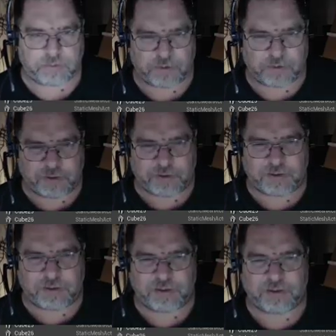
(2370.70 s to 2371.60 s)
and
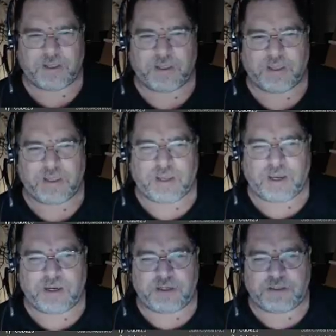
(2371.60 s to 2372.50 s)

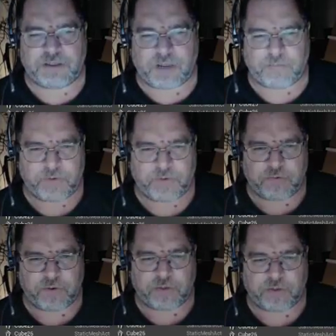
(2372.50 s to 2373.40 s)
it's not moving
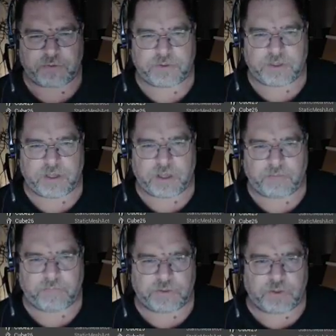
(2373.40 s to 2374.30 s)
correctly with the,
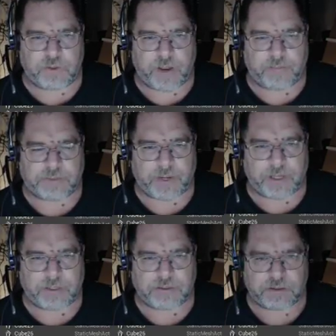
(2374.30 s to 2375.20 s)
uh, there's no aim
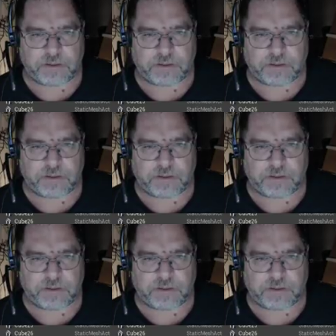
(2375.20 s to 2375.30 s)
space.